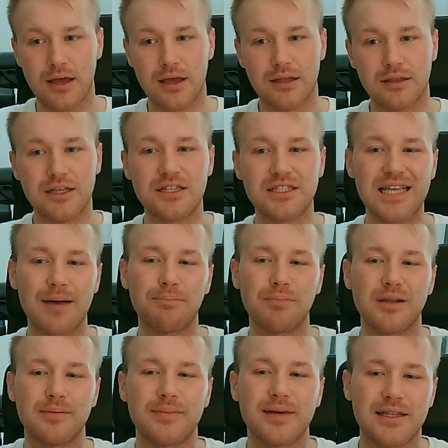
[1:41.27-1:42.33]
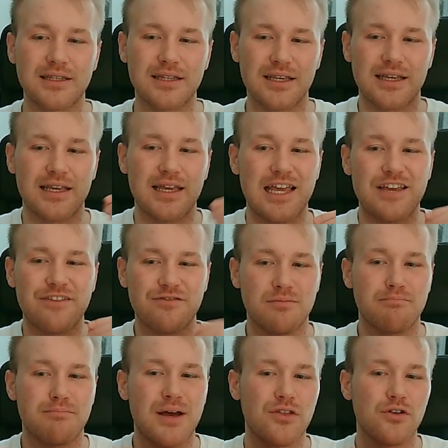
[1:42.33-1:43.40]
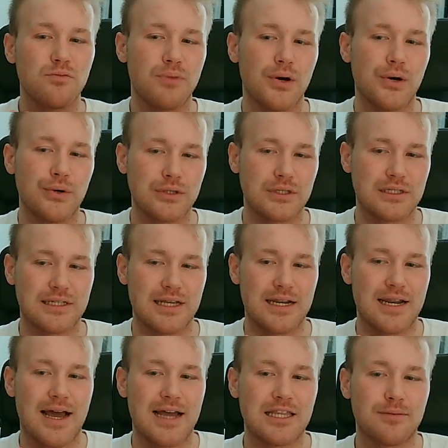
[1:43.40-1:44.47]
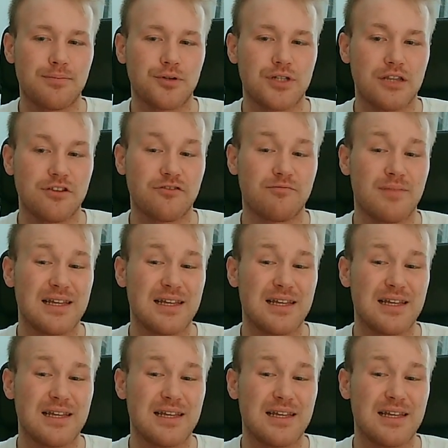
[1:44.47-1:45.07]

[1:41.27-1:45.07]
this supplement gave me better bones than 90% of